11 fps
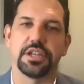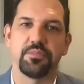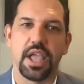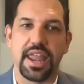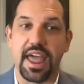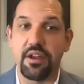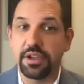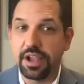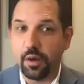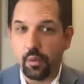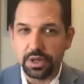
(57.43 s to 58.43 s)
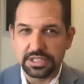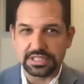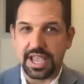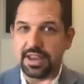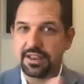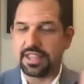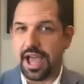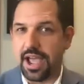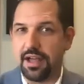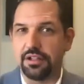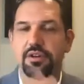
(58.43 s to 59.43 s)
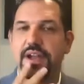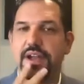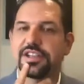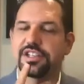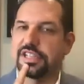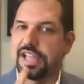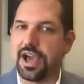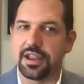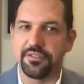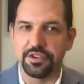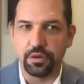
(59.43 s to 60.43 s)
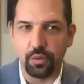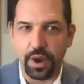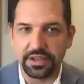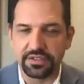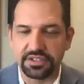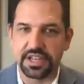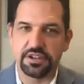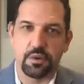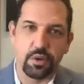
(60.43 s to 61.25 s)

And I don't care what side of the aisle you're actually on, if you're right of center or